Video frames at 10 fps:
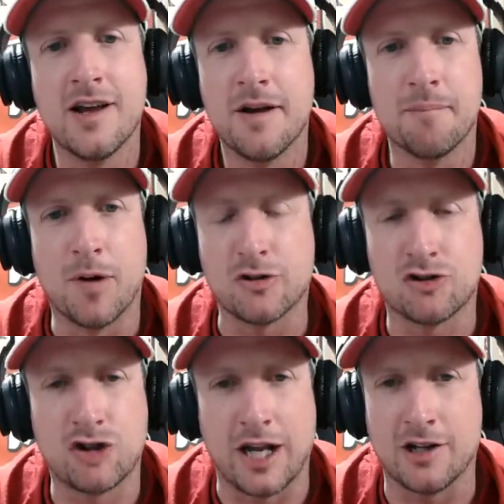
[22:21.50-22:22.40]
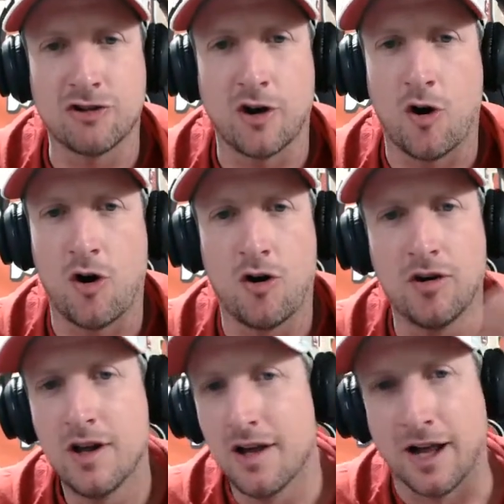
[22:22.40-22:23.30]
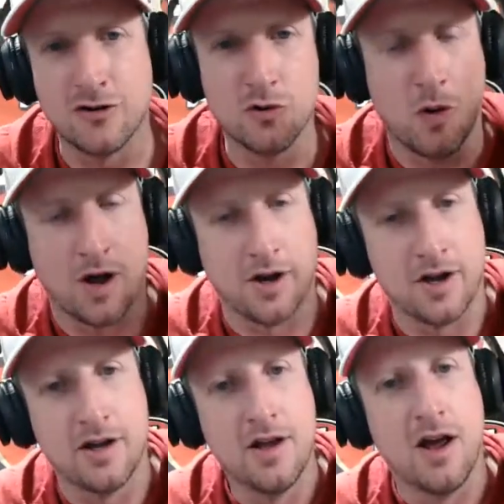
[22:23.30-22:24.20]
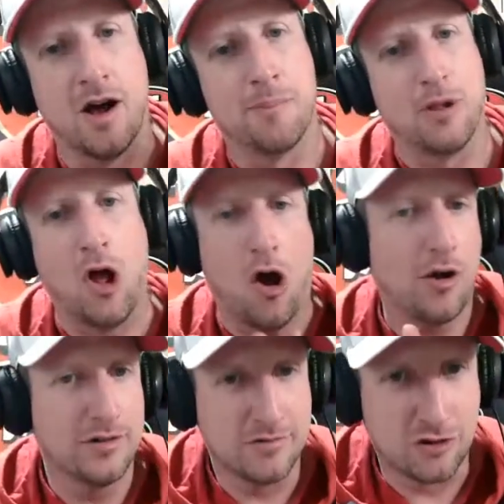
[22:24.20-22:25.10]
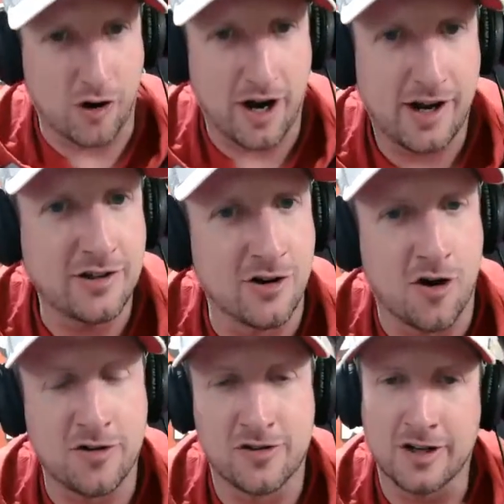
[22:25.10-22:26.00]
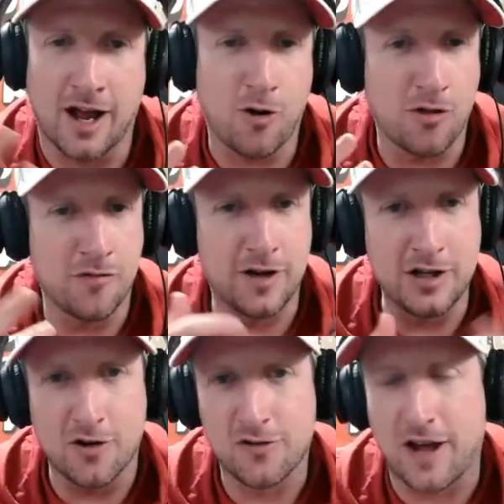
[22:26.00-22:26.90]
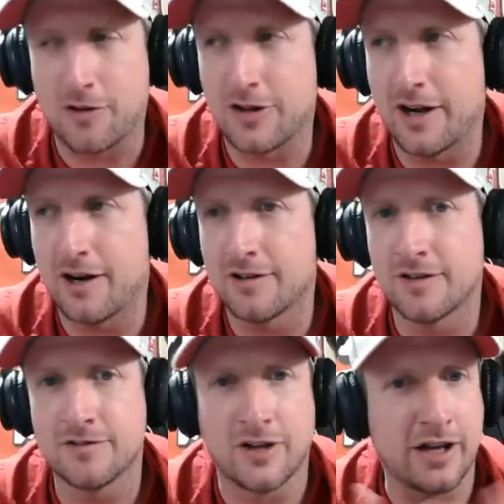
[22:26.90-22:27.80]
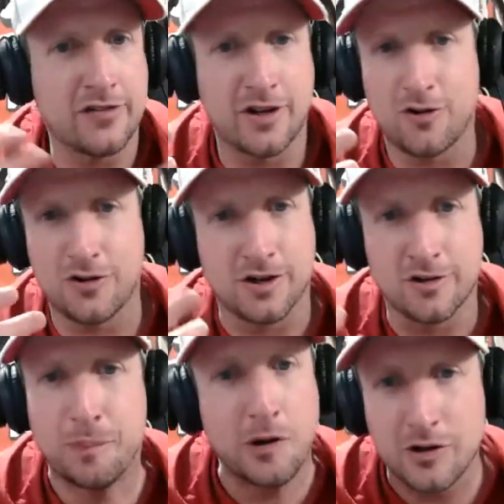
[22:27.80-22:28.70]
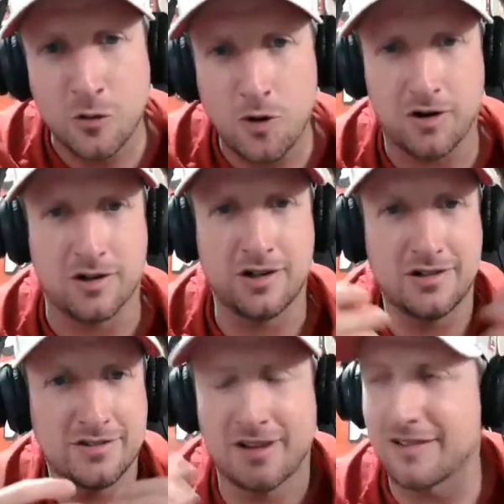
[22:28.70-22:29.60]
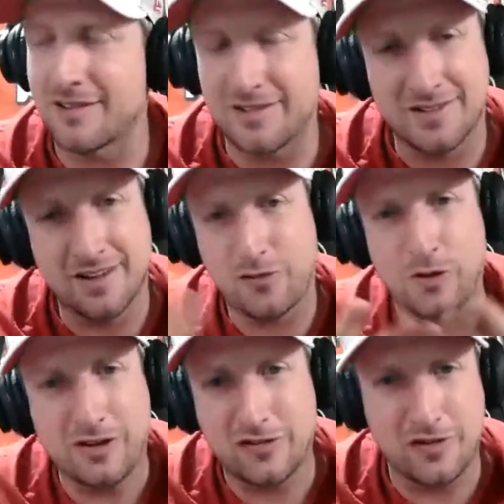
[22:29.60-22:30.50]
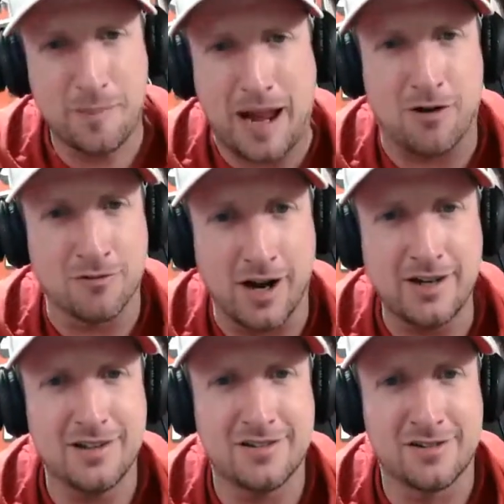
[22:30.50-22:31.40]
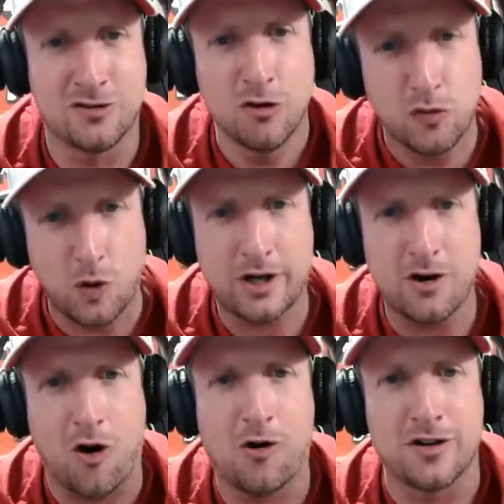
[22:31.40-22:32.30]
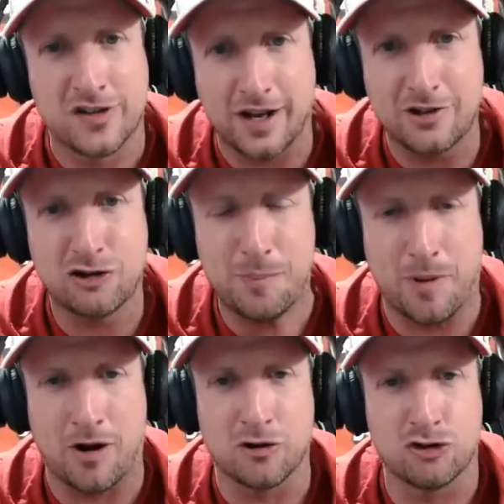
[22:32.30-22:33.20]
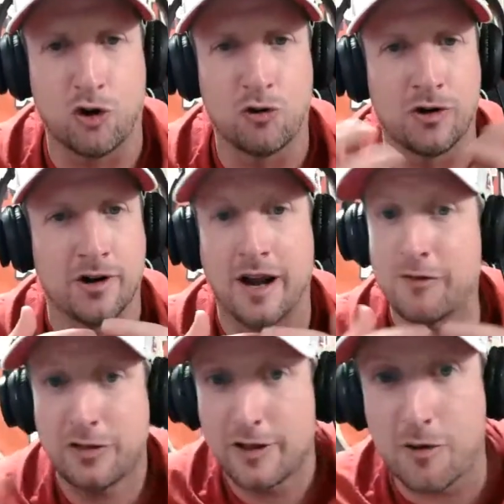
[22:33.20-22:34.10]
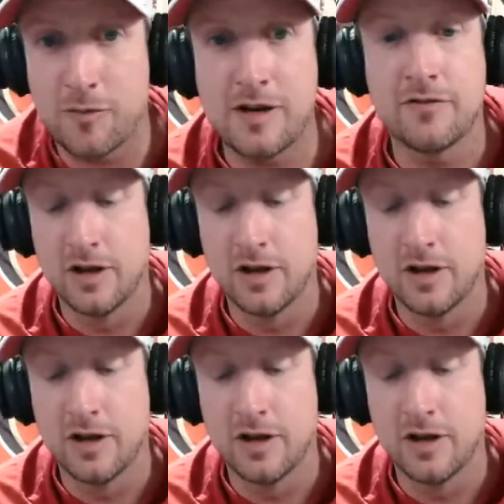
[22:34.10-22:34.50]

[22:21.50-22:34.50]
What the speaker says: much change at all. I do want to applaud Trey. He's got all the videos out there, and like I said earlier, he's putting in the work. That's what this is about, right? Dude's working hard. He's got a chip on his shoulder, and everything that we've